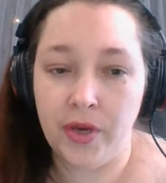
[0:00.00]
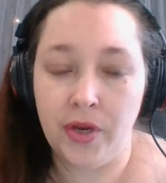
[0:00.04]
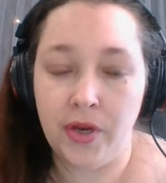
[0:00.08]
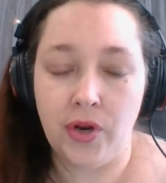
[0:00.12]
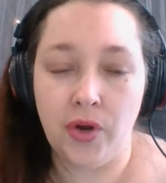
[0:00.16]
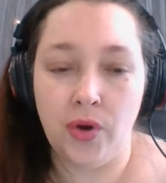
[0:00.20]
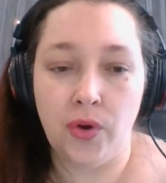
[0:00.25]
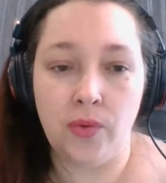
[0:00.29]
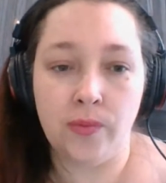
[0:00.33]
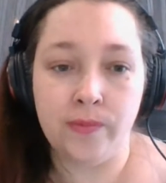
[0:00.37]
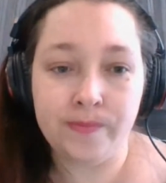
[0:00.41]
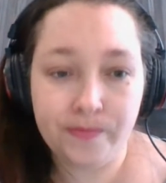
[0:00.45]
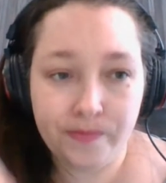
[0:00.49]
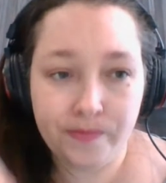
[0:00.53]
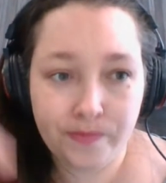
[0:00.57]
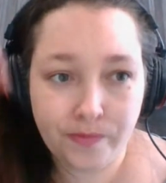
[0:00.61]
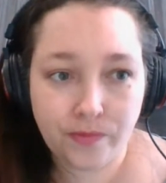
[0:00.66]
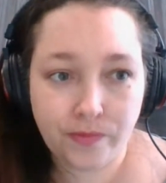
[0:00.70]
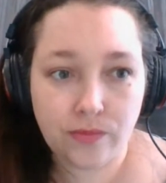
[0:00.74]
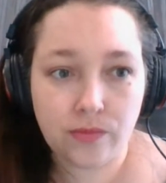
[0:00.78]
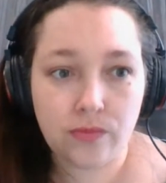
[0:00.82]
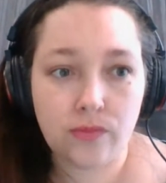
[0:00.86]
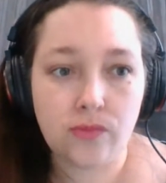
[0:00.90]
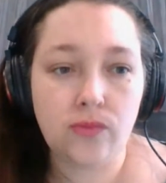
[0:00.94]

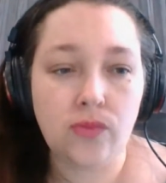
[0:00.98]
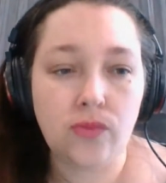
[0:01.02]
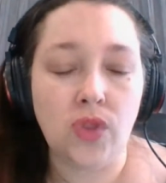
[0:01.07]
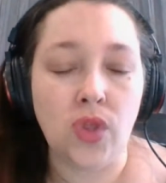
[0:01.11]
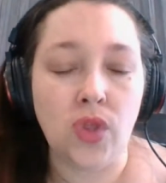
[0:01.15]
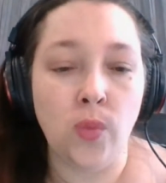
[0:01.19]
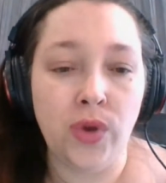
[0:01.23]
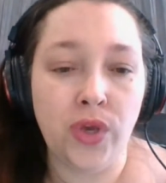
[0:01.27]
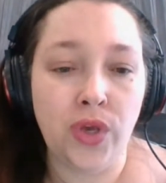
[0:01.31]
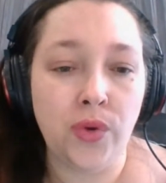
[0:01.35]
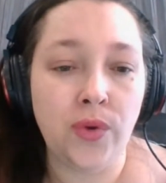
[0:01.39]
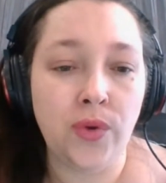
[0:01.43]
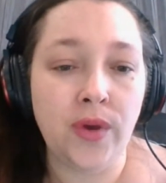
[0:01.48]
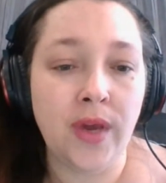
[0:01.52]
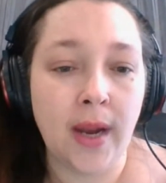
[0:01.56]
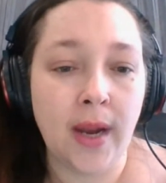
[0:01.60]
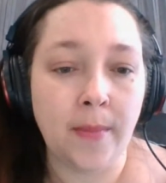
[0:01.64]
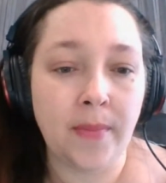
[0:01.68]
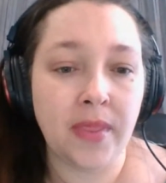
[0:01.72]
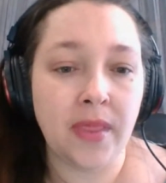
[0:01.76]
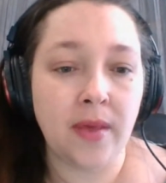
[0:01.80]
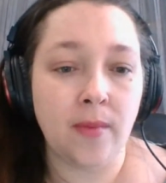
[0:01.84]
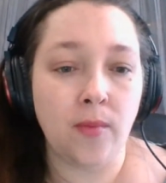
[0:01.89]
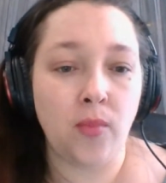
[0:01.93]
when you get
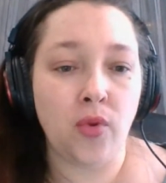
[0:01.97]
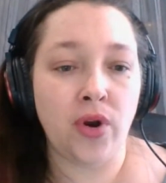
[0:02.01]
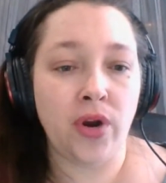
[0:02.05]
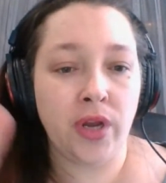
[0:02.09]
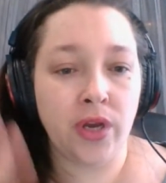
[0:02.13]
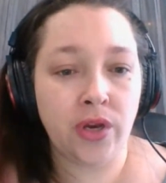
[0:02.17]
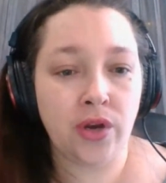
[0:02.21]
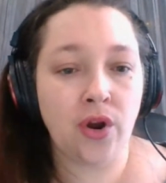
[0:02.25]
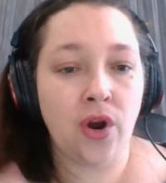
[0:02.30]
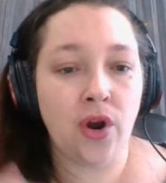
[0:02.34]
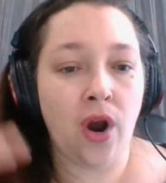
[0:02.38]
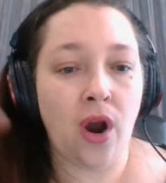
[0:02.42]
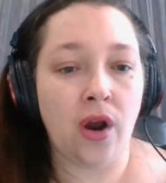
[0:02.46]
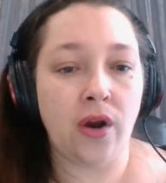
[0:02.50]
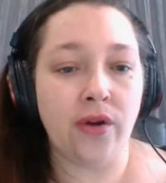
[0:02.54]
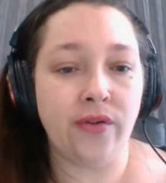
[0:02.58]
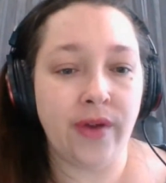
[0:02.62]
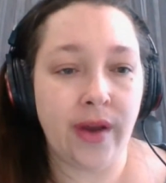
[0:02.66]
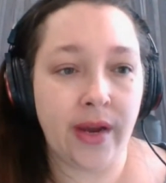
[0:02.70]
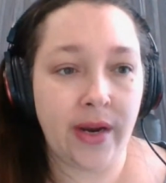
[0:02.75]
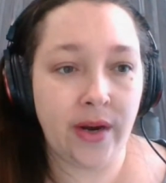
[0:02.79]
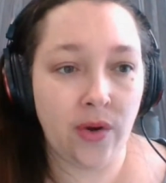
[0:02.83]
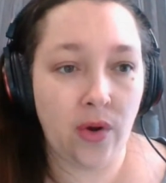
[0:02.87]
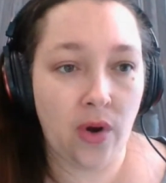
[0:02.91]
up in the morning, your heart
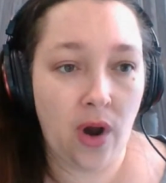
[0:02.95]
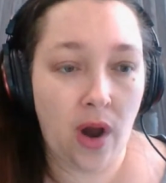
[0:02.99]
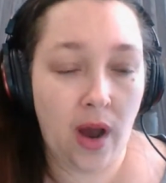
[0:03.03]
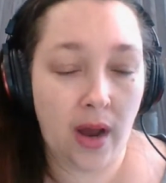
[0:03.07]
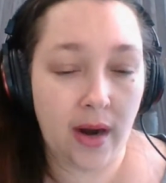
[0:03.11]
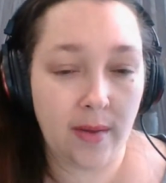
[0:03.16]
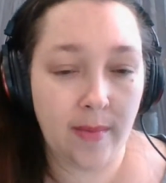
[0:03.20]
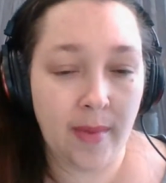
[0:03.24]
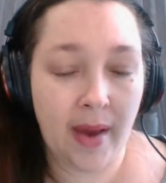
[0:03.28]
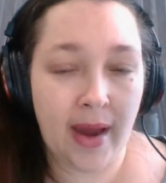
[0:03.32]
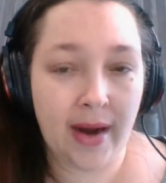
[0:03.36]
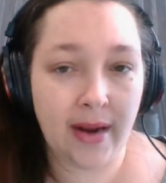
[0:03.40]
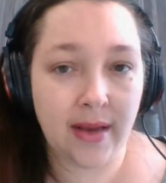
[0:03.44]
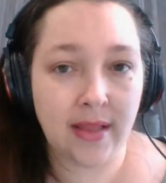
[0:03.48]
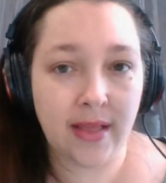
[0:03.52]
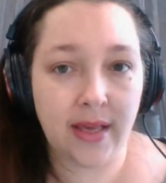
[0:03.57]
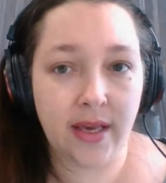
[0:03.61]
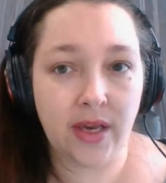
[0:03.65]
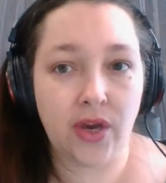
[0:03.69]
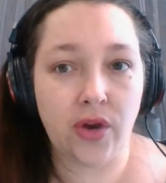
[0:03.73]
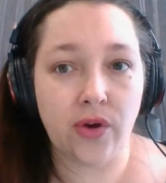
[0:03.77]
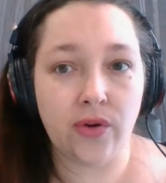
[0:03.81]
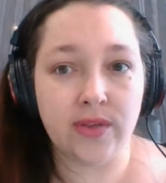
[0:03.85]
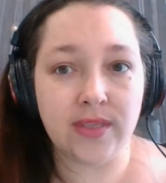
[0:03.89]
rate
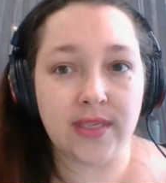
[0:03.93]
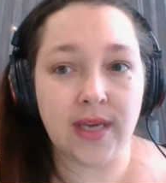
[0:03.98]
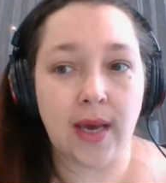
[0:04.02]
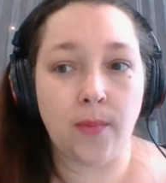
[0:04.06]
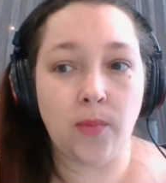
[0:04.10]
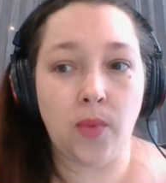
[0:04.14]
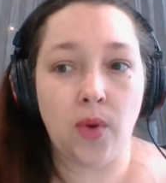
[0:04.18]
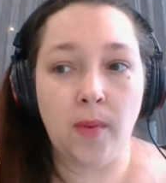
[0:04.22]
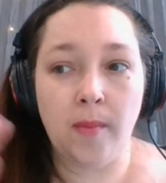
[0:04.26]
automatically goes up.